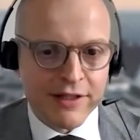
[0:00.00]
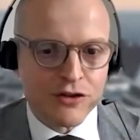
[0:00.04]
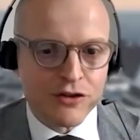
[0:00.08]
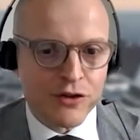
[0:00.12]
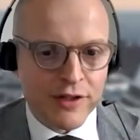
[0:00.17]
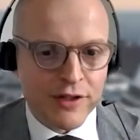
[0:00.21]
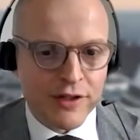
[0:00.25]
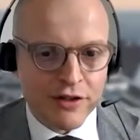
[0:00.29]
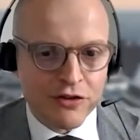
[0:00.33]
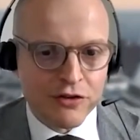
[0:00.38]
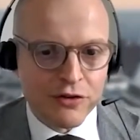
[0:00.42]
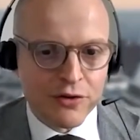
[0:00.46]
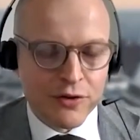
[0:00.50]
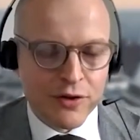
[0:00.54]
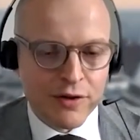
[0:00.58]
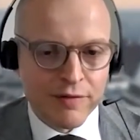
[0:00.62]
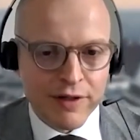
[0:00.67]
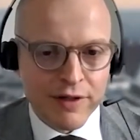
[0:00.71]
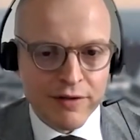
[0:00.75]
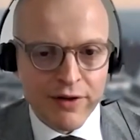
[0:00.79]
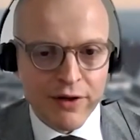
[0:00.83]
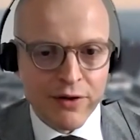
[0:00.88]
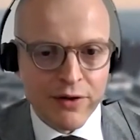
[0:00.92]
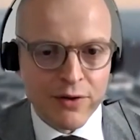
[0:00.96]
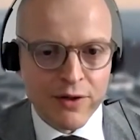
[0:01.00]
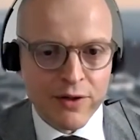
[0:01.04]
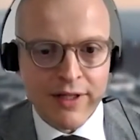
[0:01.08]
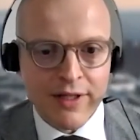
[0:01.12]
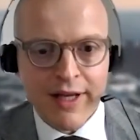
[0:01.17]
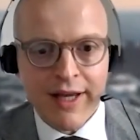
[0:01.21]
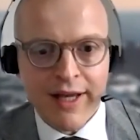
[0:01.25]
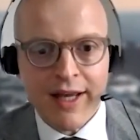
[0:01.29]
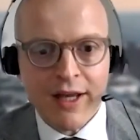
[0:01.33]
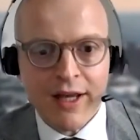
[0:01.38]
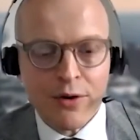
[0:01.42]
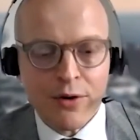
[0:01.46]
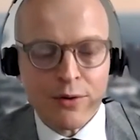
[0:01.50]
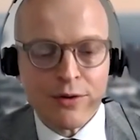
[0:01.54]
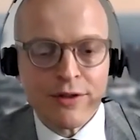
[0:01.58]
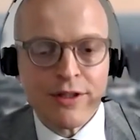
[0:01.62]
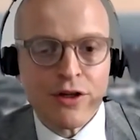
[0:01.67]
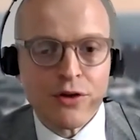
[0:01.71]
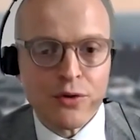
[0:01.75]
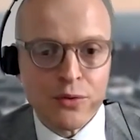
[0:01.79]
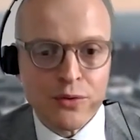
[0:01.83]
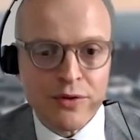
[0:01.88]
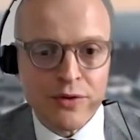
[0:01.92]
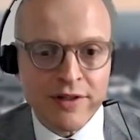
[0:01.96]
The traditional, what we call the
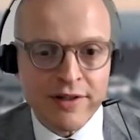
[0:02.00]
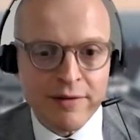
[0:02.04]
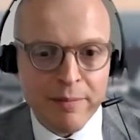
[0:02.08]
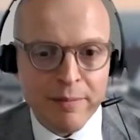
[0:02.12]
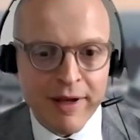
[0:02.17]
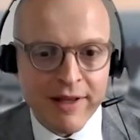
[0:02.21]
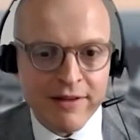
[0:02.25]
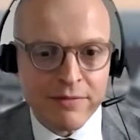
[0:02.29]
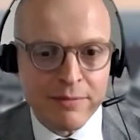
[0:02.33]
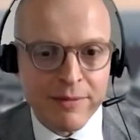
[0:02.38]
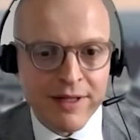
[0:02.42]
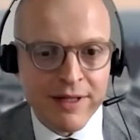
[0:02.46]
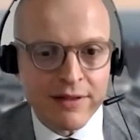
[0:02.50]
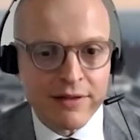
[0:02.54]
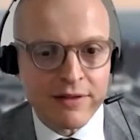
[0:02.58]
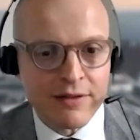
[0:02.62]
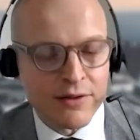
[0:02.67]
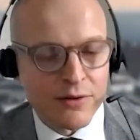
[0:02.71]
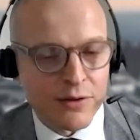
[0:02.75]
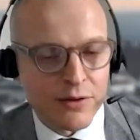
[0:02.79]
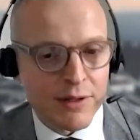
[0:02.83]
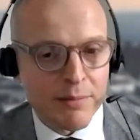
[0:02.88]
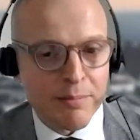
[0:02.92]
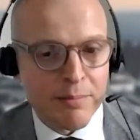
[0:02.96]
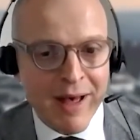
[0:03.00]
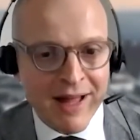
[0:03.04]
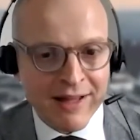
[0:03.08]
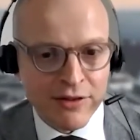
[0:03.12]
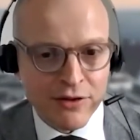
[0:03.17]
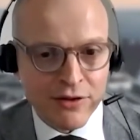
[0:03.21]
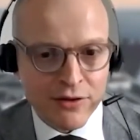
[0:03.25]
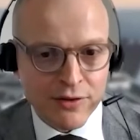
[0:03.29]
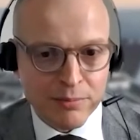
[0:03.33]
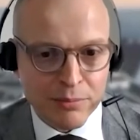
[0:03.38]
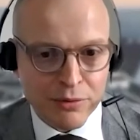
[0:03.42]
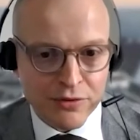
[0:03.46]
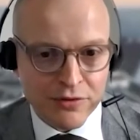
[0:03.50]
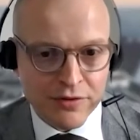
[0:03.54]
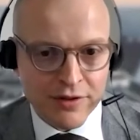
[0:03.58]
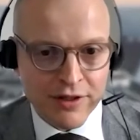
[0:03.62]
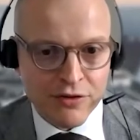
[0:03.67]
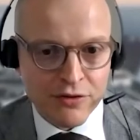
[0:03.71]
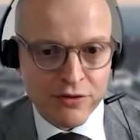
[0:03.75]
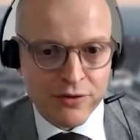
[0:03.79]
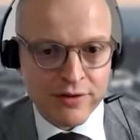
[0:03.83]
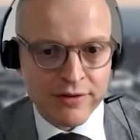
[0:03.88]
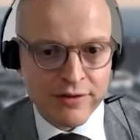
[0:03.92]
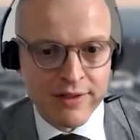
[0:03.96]
aortic root replacement or the Bentall
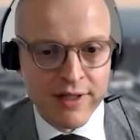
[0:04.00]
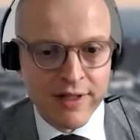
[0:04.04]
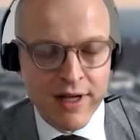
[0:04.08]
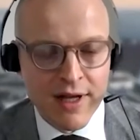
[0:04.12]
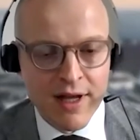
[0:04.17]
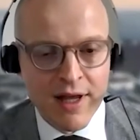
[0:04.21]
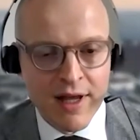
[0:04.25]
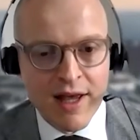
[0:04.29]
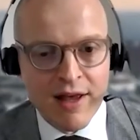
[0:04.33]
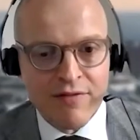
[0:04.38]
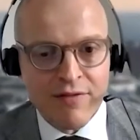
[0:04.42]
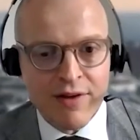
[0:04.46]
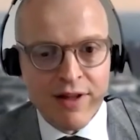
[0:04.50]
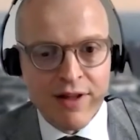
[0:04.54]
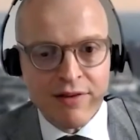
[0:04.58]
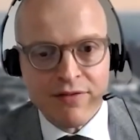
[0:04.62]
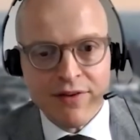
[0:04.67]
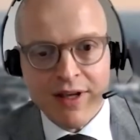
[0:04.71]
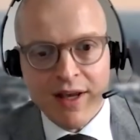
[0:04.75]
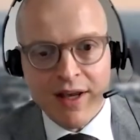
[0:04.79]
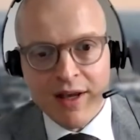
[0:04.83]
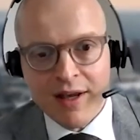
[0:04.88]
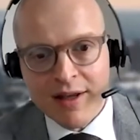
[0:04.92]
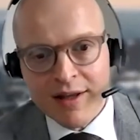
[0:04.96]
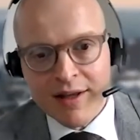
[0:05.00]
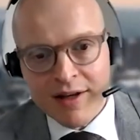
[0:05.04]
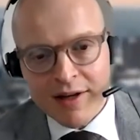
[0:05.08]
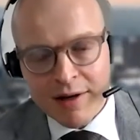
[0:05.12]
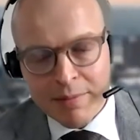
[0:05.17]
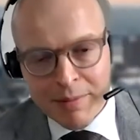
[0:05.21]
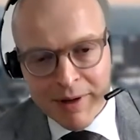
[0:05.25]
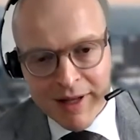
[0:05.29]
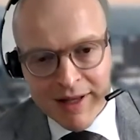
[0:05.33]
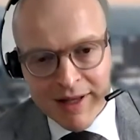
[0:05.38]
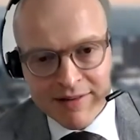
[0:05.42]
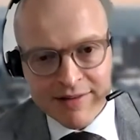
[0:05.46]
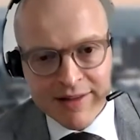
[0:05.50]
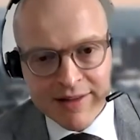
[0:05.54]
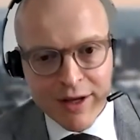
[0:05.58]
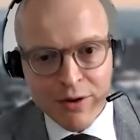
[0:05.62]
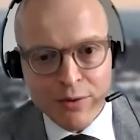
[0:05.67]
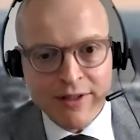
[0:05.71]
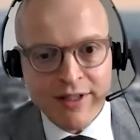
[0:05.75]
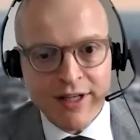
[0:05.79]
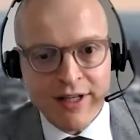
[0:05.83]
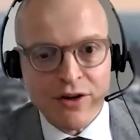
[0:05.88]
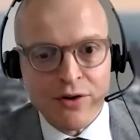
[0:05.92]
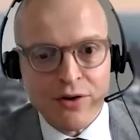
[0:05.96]
procedure, when we replace the
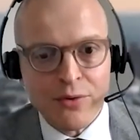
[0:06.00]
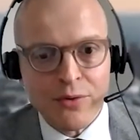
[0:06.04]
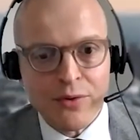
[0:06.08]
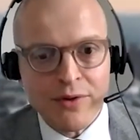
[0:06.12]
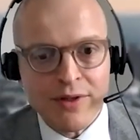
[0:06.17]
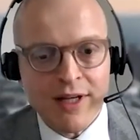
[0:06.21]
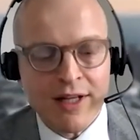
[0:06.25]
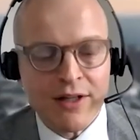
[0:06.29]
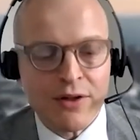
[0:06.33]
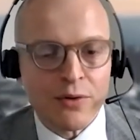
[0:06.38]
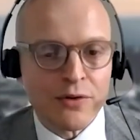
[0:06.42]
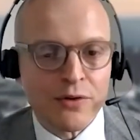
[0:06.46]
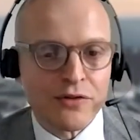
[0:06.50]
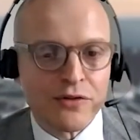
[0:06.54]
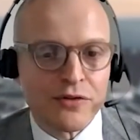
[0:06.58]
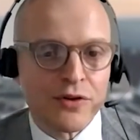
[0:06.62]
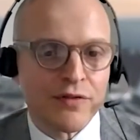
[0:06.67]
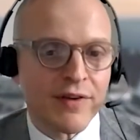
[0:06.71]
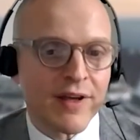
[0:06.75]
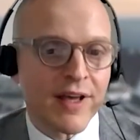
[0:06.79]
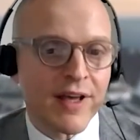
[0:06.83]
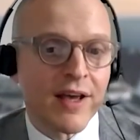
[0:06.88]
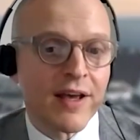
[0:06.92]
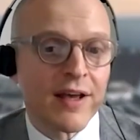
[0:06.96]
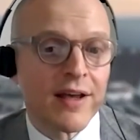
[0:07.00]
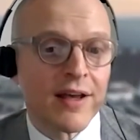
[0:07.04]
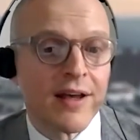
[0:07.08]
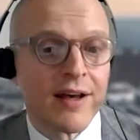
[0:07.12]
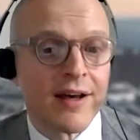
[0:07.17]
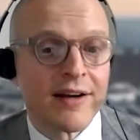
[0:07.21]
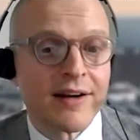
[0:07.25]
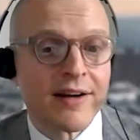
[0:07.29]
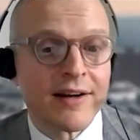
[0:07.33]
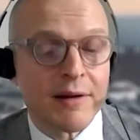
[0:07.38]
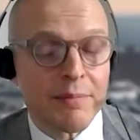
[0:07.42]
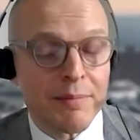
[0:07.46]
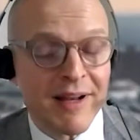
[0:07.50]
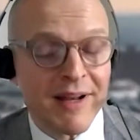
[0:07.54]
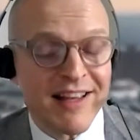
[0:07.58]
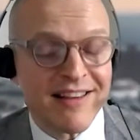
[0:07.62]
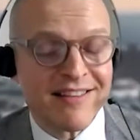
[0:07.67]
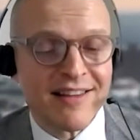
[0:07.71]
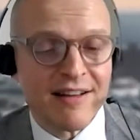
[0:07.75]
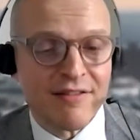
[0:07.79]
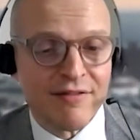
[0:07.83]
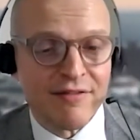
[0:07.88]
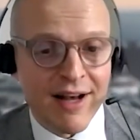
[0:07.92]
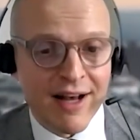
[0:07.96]
aortic root and also we uh,
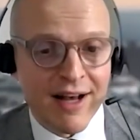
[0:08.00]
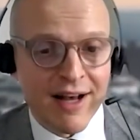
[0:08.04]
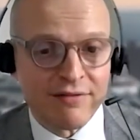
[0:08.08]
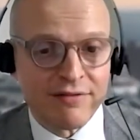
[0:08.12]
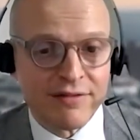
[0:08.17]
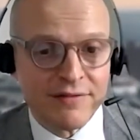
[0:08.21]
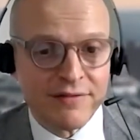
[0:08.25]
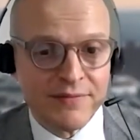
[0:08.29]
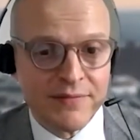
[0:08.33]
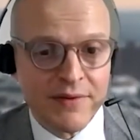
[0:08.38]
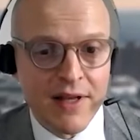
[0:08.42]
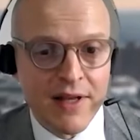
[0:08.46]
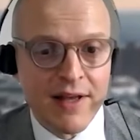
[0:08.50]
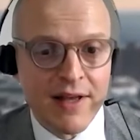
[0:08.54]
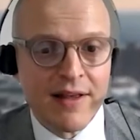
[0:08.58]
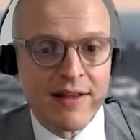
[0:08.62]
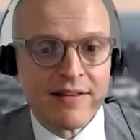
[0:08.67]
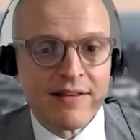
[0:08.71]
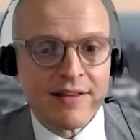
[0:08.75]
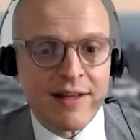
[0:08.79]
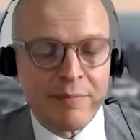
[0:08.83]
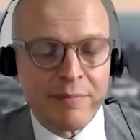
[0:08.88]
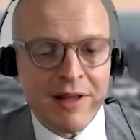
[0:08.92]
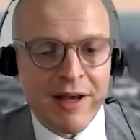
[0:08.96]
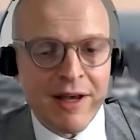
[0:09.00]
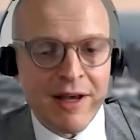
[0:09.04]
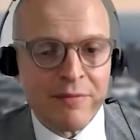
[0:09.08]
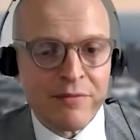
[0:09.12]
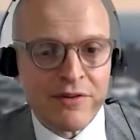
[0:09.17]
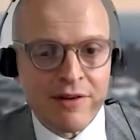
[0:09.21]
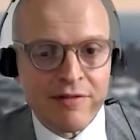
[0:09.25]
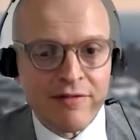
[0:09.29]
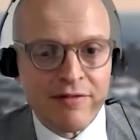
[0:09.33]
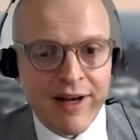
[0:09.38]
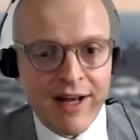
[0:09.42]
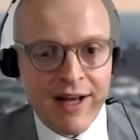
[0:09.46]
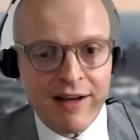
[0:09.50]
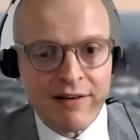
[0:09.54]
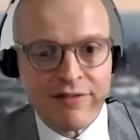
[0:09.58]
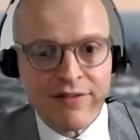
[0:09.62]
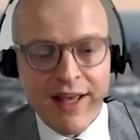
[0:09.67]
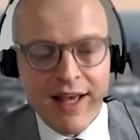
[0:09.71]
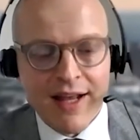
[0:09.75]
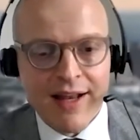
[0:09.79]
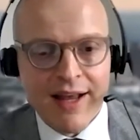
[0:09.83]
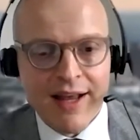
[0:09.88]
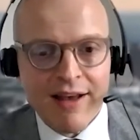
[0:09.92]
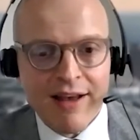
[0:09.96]
replace the valve. Sometimes the valve
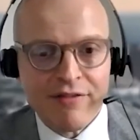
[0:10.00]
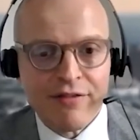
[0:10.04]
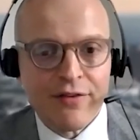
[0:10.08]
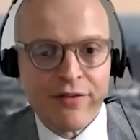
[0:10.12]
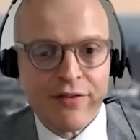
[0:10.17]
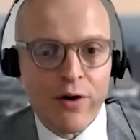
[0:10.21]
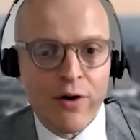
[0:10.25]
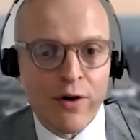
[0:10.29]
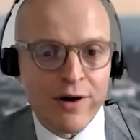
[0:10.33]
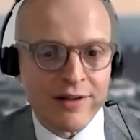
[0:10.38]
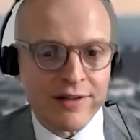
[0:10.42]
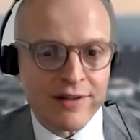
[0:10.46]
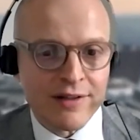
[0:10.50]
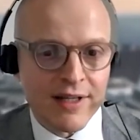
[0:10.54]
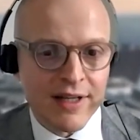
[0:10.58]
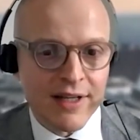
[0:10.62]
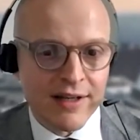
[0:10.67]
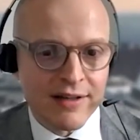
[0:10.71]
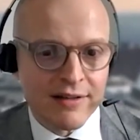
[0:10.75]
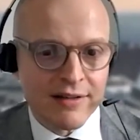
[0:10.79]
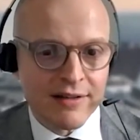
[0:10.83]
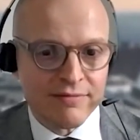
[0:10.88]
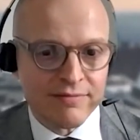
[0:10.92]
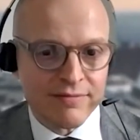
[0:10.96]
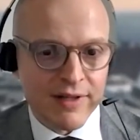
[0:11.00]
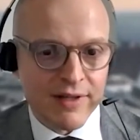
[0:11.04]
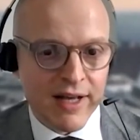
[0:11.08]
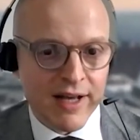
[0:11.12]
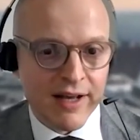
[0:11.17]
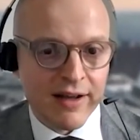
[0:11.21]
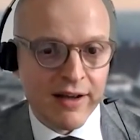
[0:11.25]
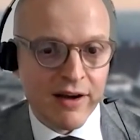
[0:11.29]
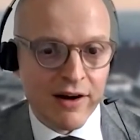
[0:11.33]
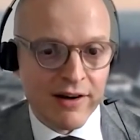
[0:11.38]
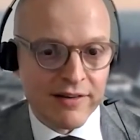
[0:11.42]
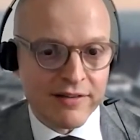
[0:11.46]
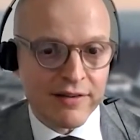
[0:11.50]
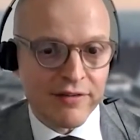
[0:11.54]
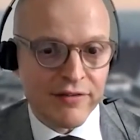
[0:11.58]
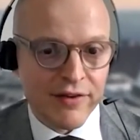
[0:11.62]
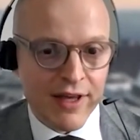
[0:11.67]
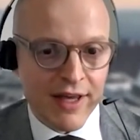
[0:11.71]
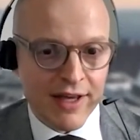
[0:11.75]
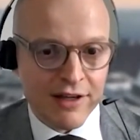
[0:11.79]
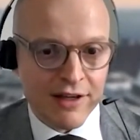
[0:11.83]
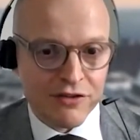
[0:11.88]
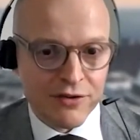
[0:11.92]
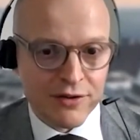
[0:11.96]
can have hardening, uh,
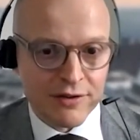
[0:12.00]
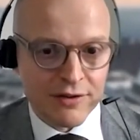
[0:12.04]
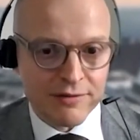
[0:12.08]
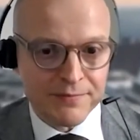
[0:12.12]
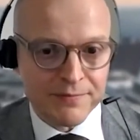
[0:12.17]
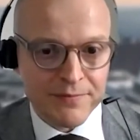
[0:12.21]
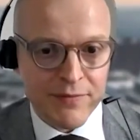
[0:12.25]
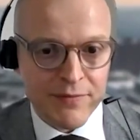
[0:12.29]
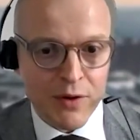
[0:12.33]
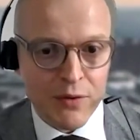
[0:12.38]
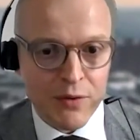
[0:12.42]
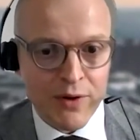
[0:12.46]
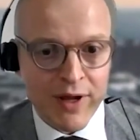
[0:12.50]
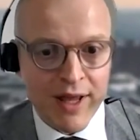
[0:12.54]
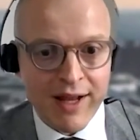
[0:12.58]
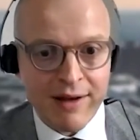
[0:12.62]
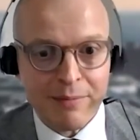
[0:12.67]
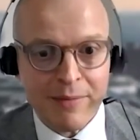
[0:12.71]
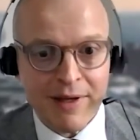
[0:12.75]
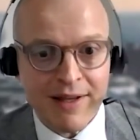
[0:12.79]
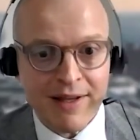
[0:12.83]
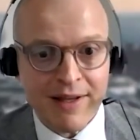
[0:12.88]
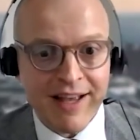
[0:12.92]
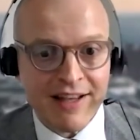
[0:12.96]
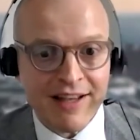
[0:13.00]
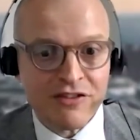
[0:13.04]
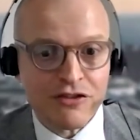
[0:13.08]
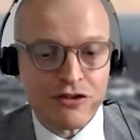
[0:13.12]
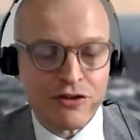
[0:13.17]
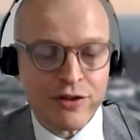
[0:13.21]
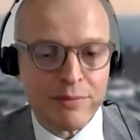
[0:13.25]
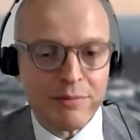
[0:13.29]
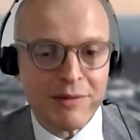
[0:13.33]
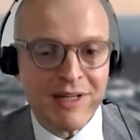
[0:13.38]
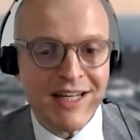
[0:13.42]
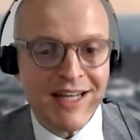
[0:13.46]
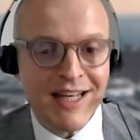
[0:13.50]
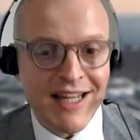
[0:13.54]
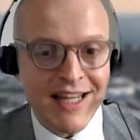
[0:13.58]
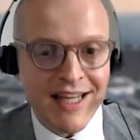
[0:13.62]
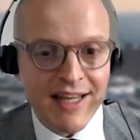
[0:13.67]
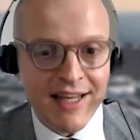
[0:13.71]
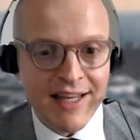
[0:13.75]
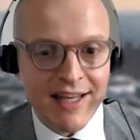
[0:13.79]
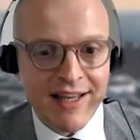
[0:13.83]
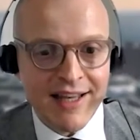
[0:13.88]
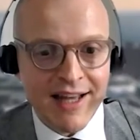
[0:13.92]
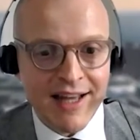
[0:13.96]
calcification, or can be extremely
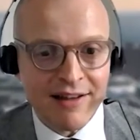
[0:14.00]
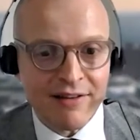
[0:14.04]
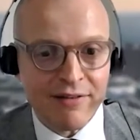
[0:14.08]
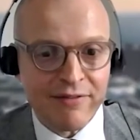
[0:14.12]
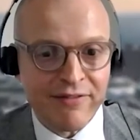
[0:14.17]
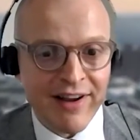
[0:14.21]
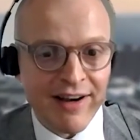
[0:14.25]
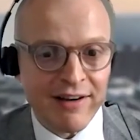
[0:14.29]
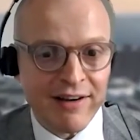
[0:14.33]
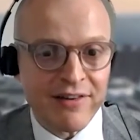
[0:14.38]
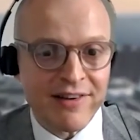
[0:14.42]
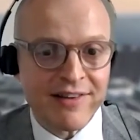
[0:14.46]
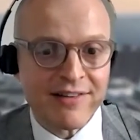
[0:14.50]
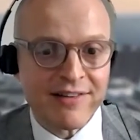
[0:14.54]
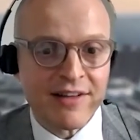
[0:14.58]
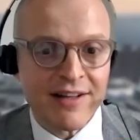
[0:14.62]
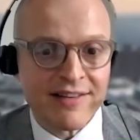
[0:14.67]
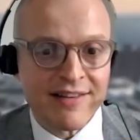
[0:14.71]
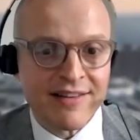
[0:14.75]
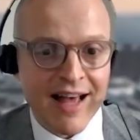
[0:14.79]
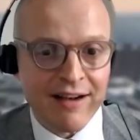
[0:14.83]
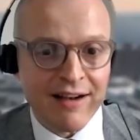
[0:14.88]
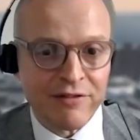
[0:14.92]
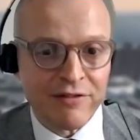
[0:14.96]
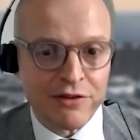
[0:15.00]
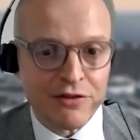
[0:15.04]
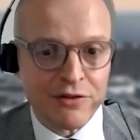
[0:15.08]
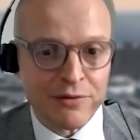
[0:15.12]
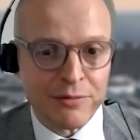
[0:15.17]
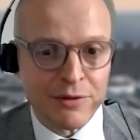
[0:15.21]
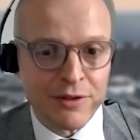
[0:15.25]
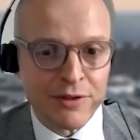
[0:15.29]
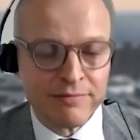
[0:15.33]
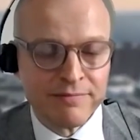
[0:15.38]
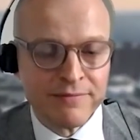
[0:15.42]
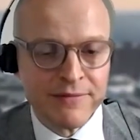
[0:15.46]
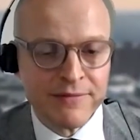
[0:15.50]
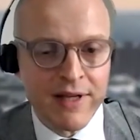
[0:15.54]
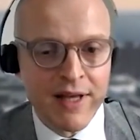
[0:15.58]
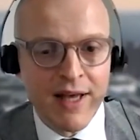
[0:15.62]
leaky and the valve is not salvageable.